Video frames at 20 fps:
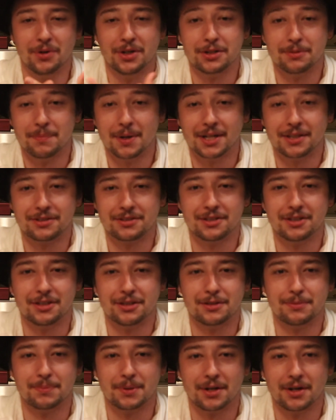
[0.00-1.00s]
which makes
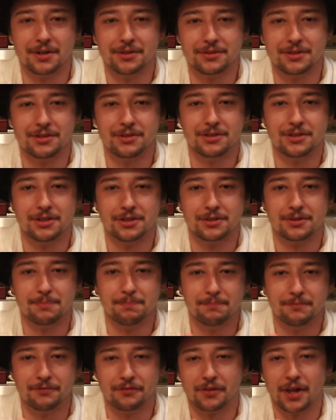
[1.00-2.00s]
sense because it's just
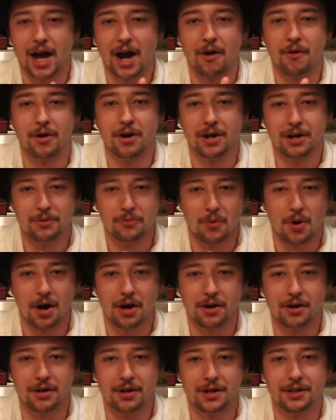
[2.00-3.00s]
flour and
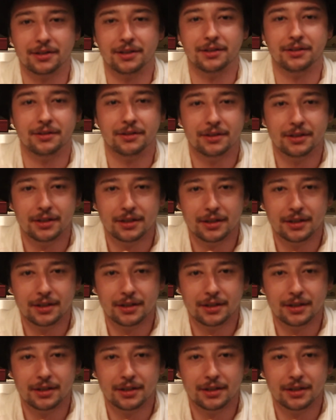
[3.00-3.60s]
water and then